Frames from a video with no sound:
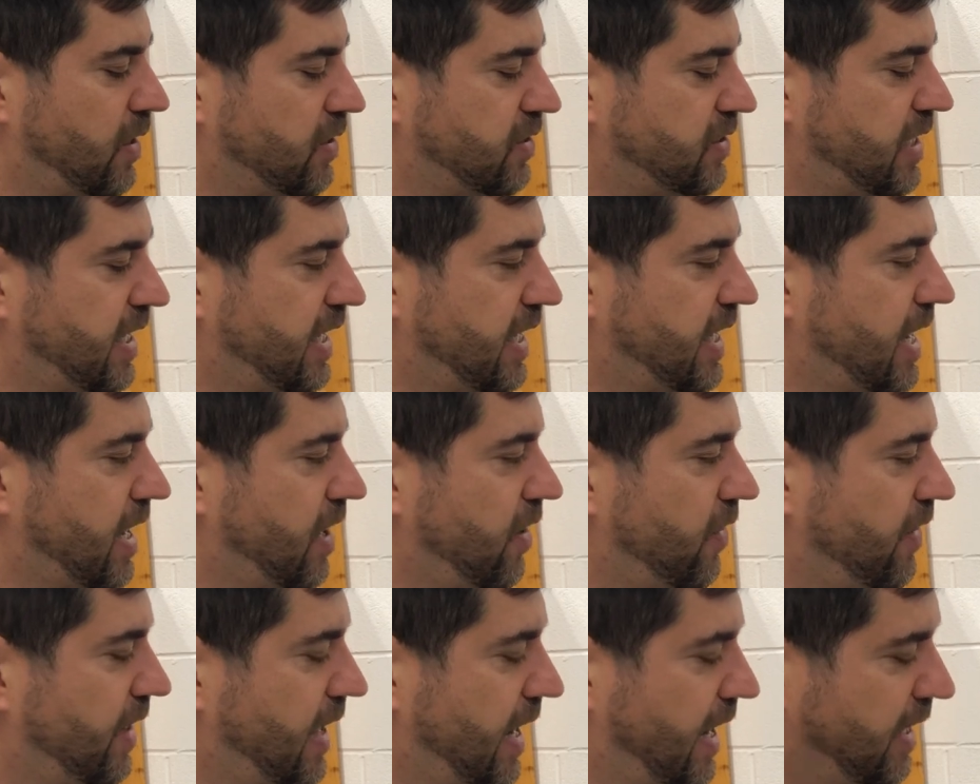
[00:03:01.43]
else take
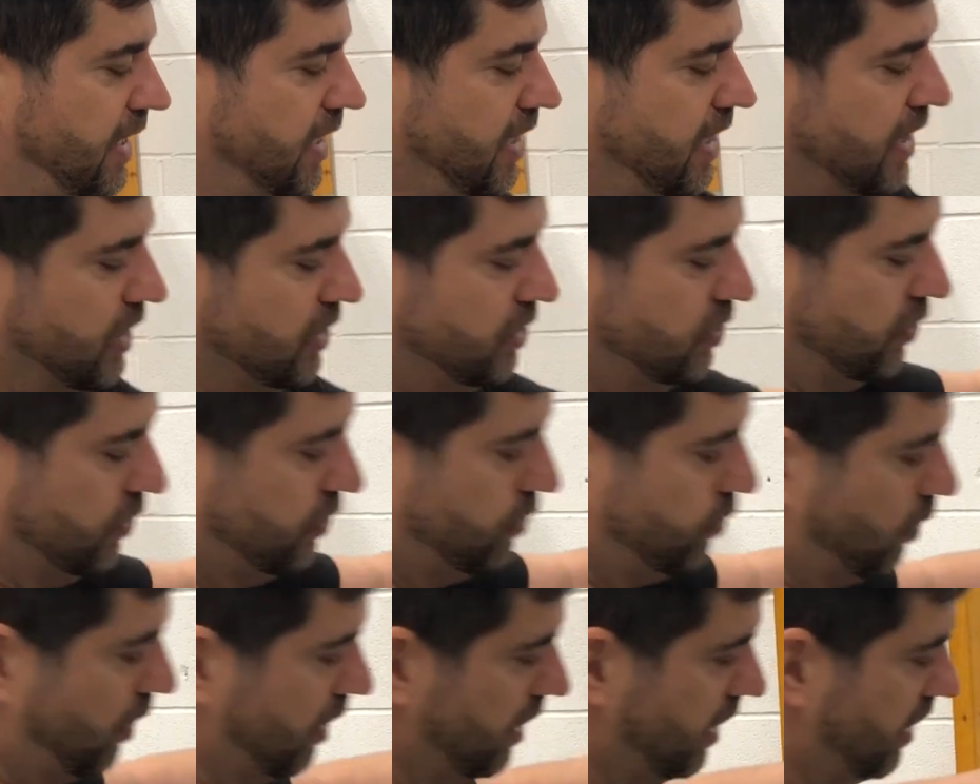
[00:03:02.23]
care of that. So
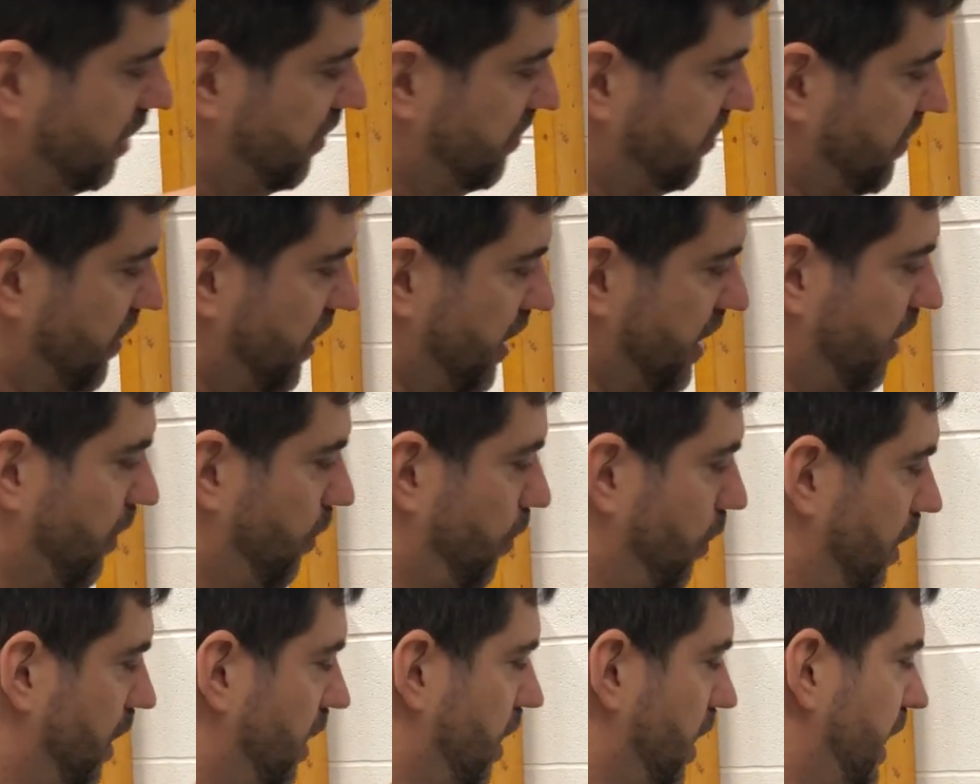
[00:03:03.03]
there's one in the front
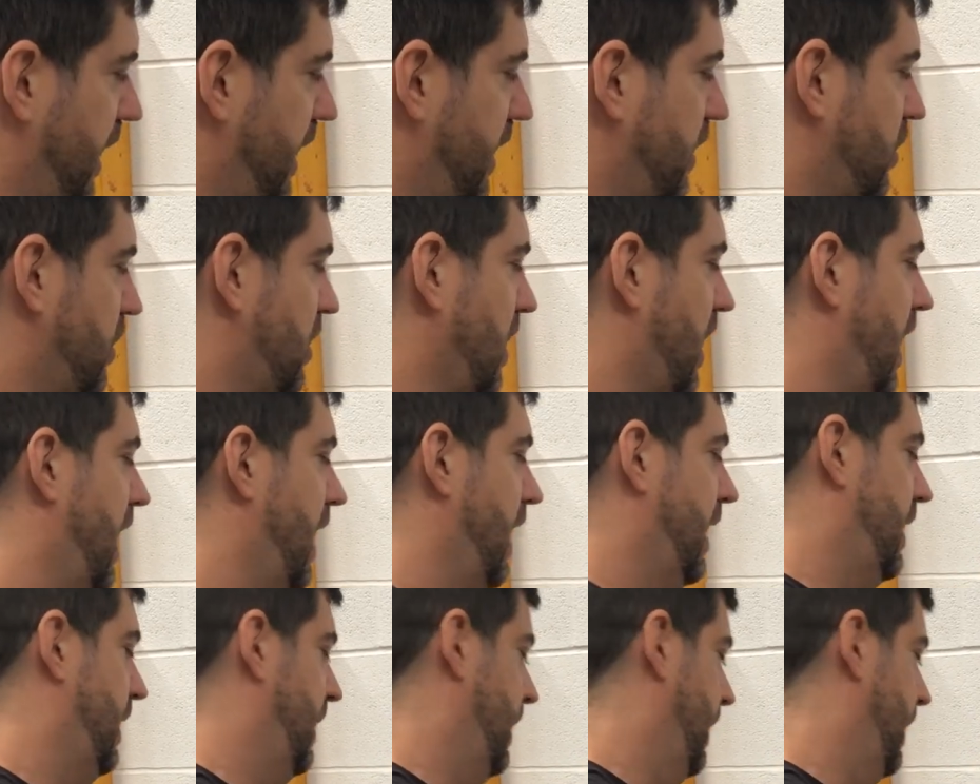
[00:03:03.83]
and one on each side.